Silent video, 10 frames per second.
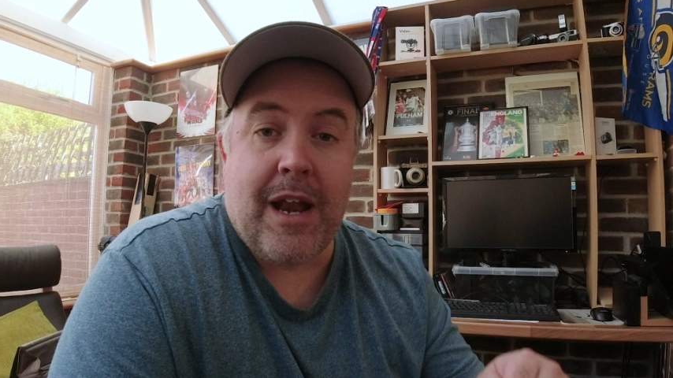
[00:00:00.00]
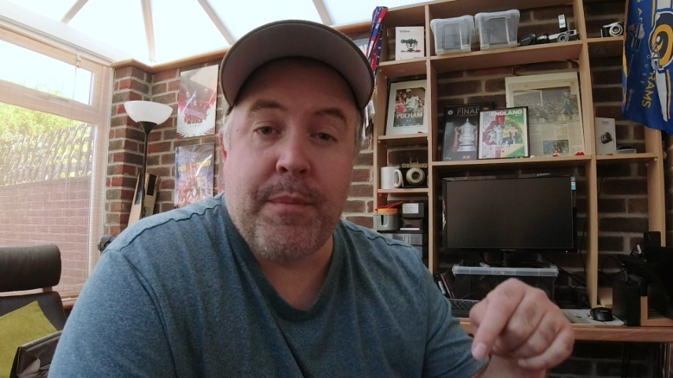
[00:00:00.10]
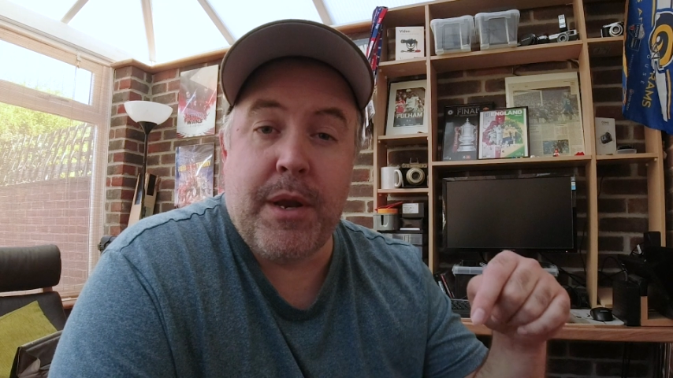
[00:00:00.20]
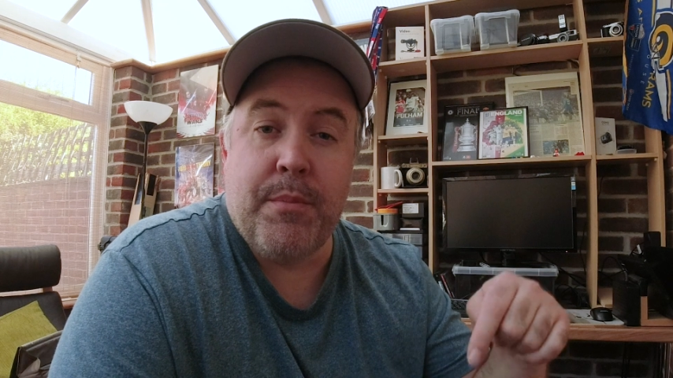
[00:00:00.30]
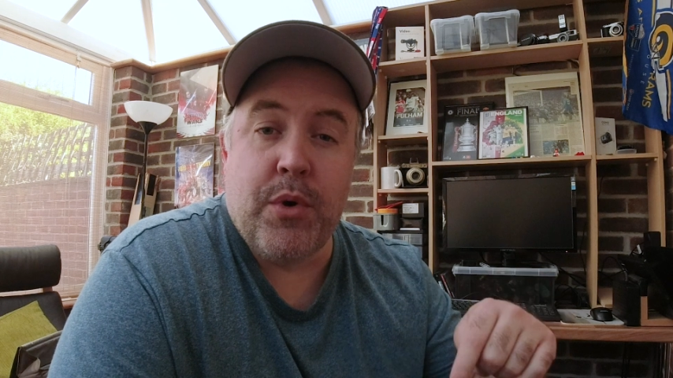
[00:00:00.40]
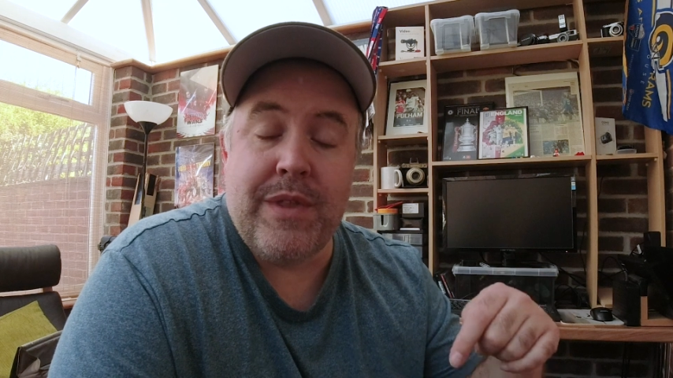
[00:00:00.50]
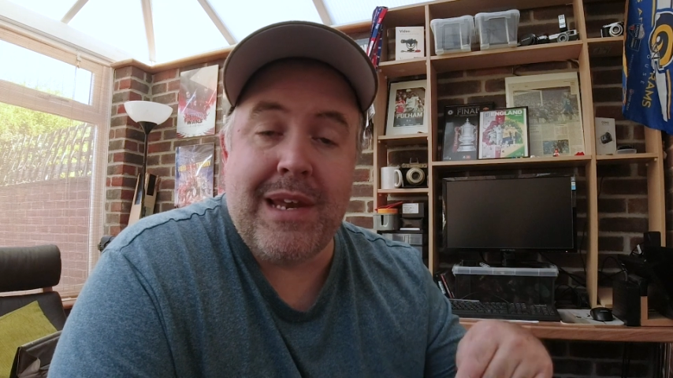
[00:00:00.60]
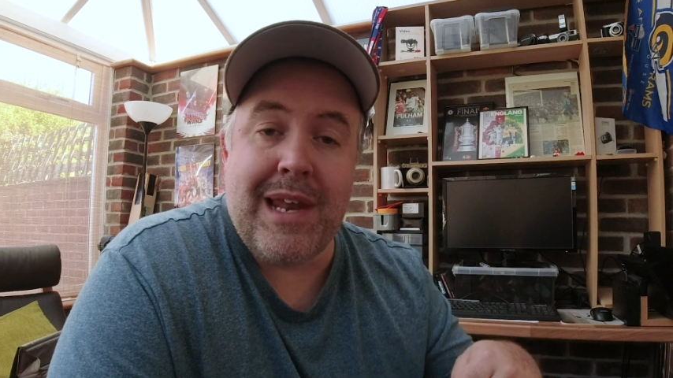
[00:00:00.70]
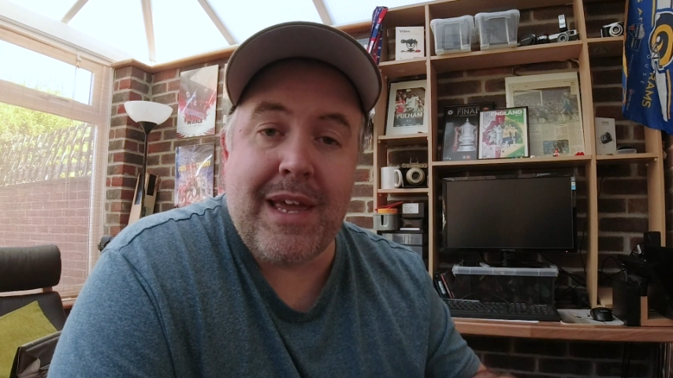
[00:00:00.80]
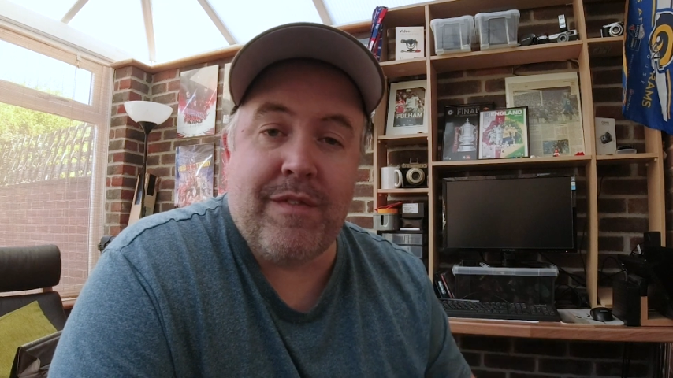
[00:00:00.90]
and I'm going to put
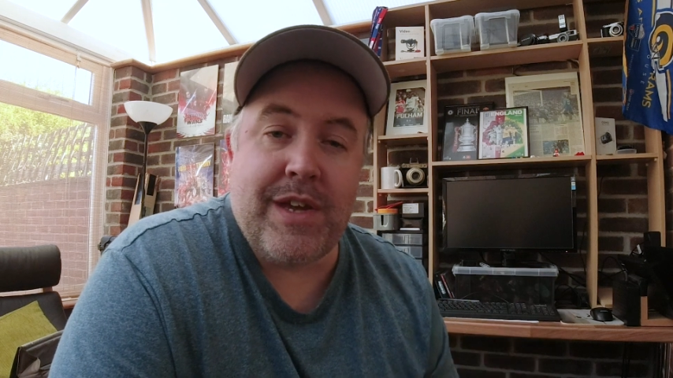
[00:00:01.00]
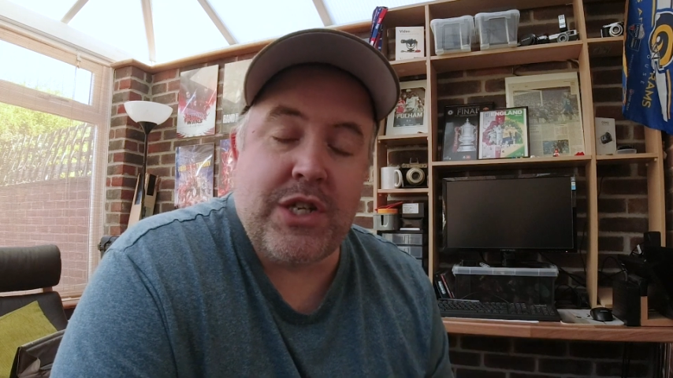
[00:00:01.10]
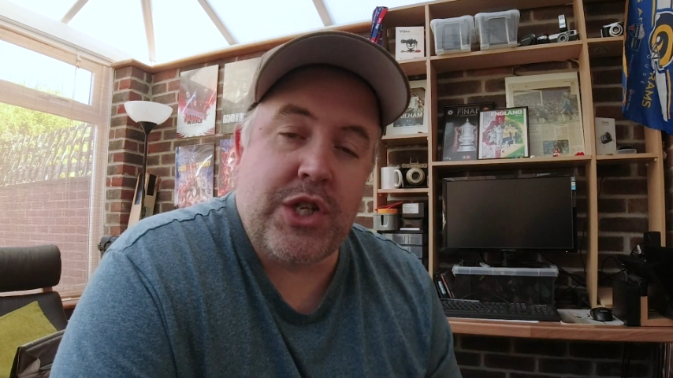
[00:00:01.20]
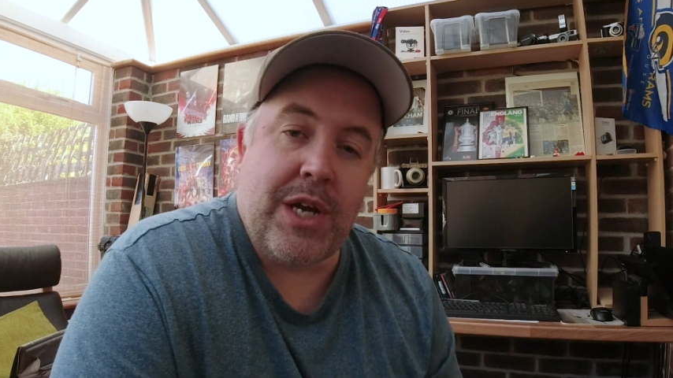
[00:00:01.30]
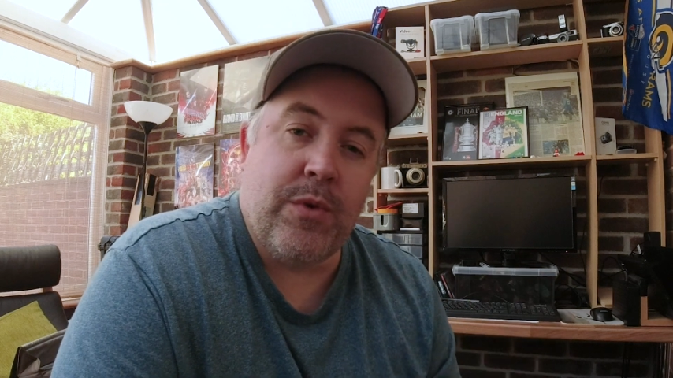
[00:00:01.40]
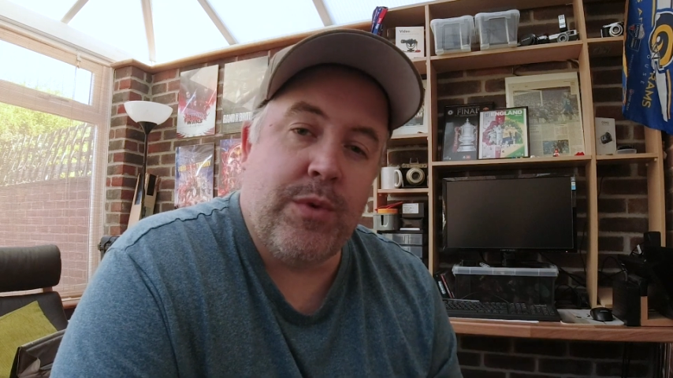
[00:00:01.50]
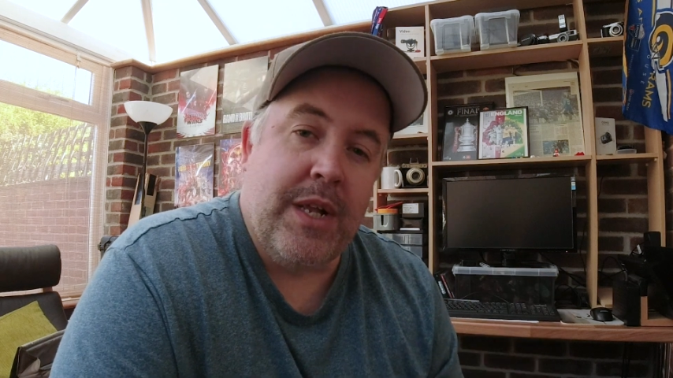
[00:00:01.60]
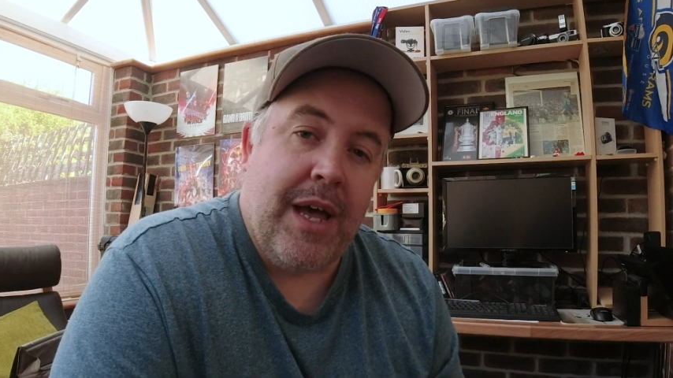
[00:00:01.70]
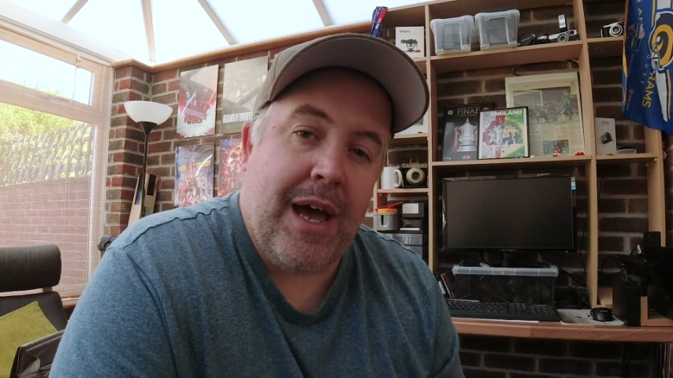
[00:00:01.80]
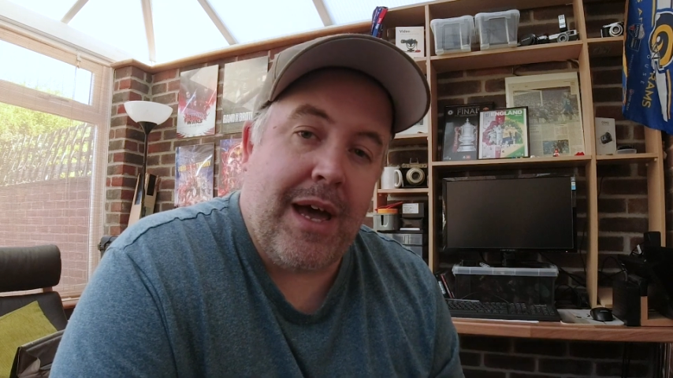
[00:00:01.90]
the link for his channel
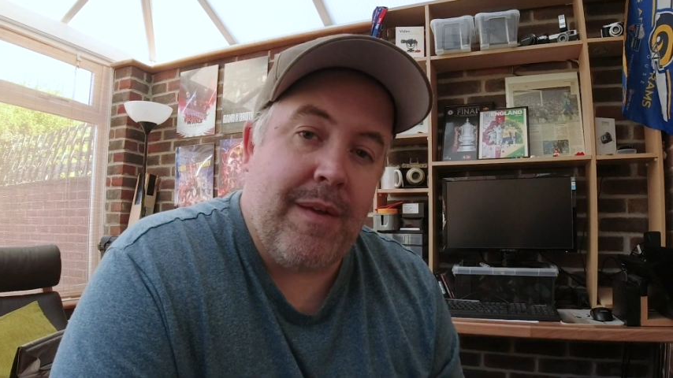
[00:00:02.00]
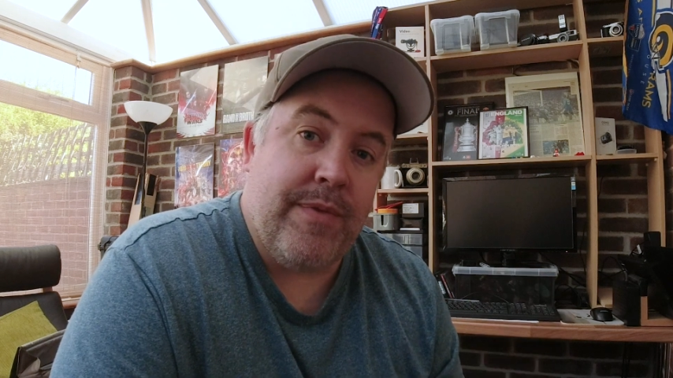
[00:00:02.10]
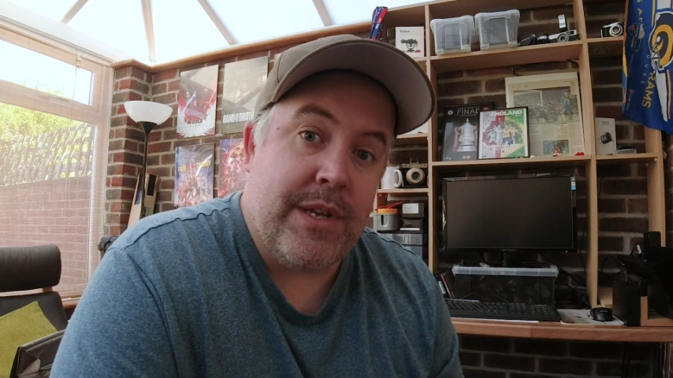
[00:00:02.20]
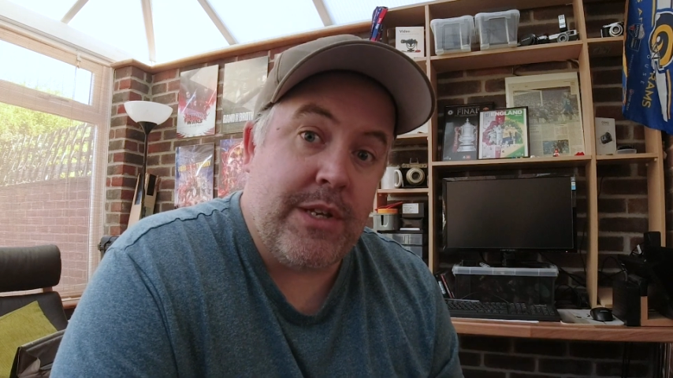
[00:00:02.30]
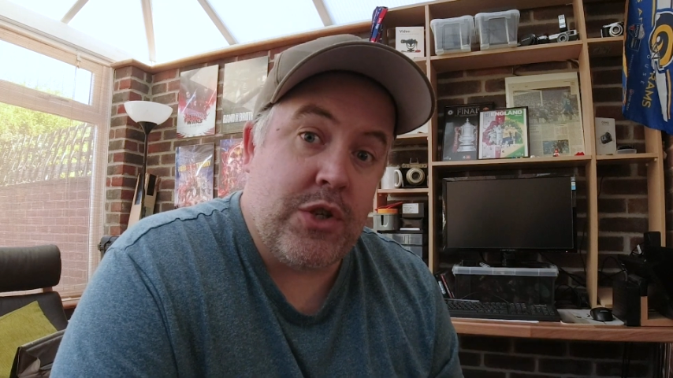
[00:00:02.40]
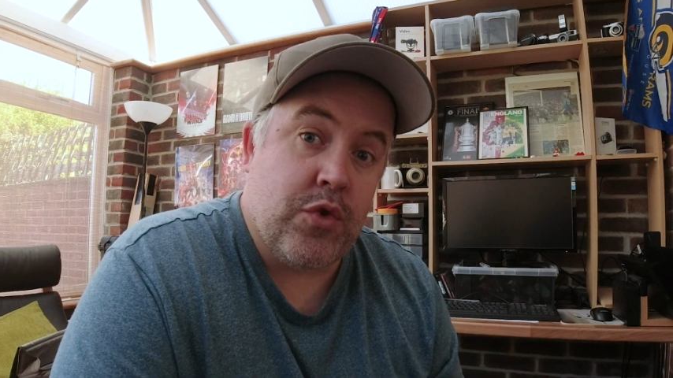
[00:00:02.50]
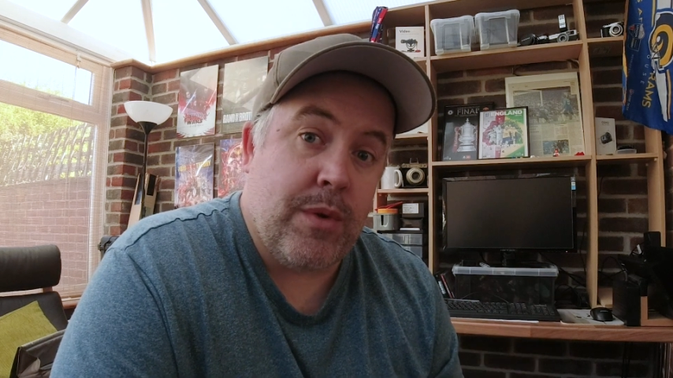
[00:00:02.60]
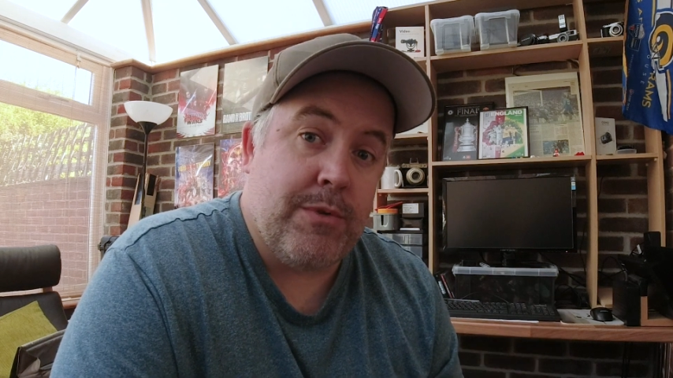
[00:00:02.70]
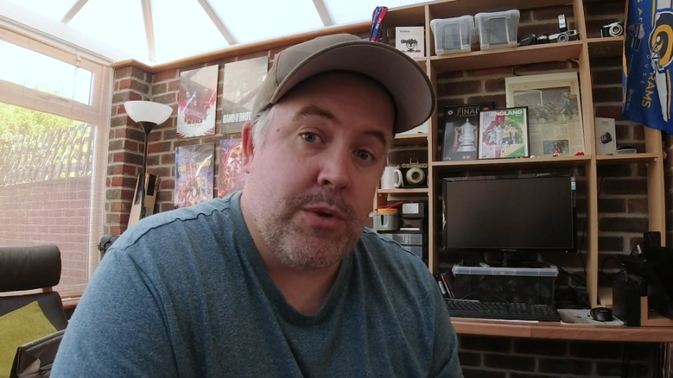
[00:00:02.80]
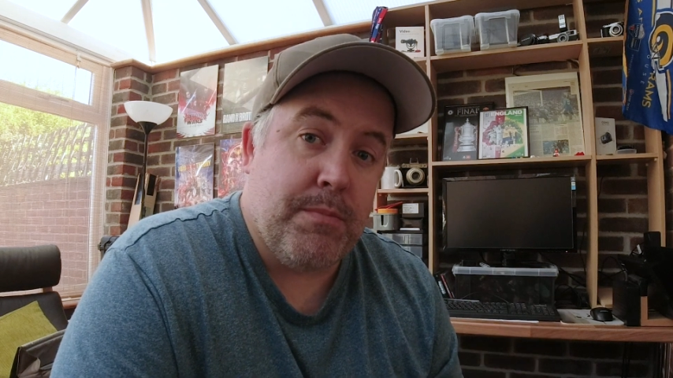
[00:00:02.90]
in the
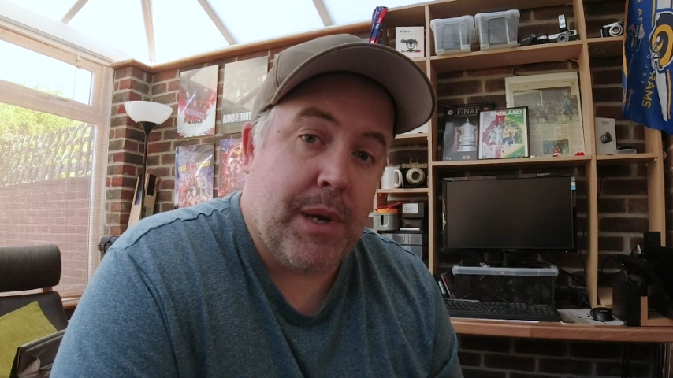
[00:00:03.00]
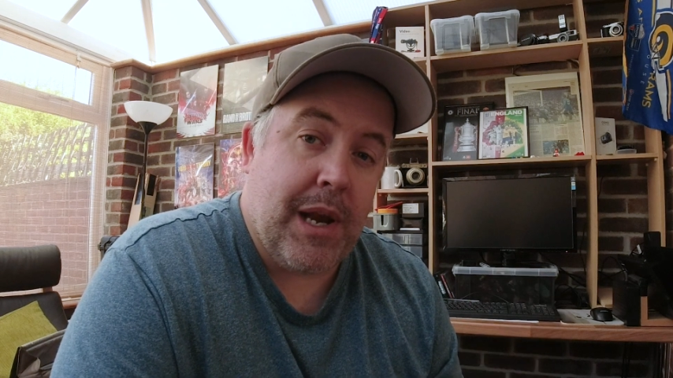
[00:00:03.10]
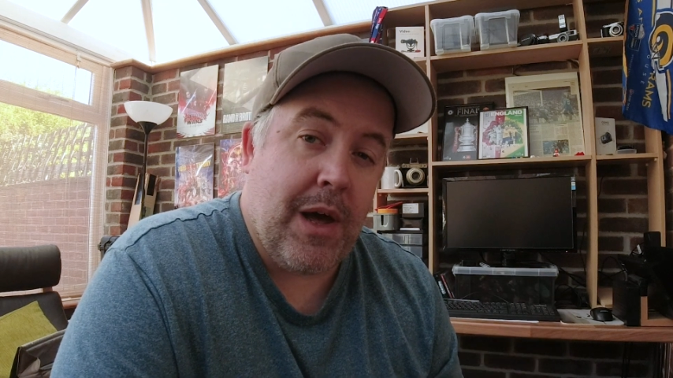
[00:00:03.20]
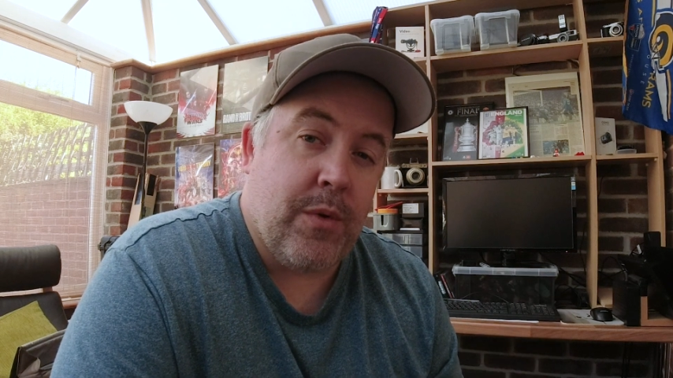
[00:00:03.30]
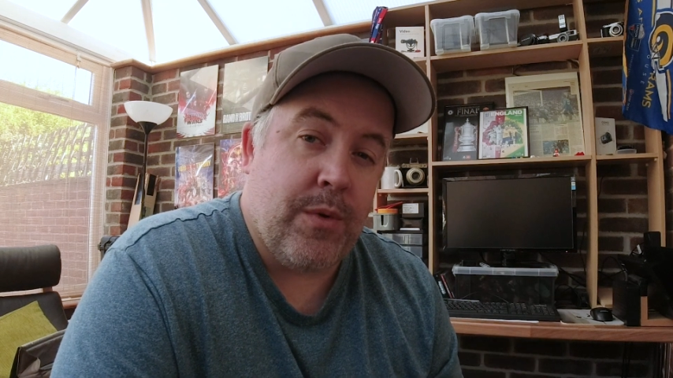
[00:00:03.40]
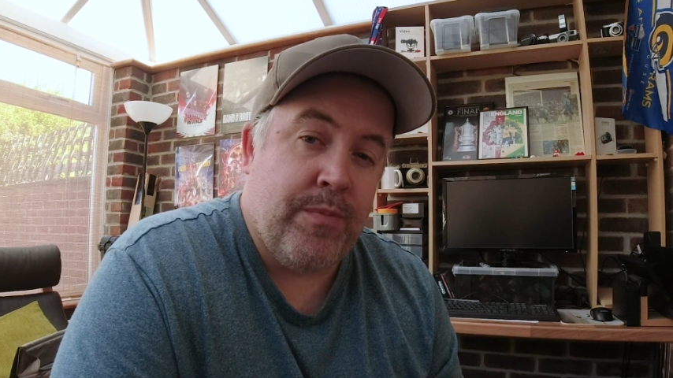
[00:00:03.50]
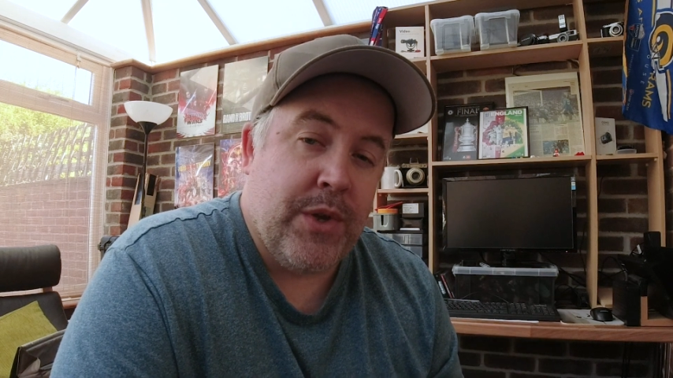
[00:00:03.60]
description below.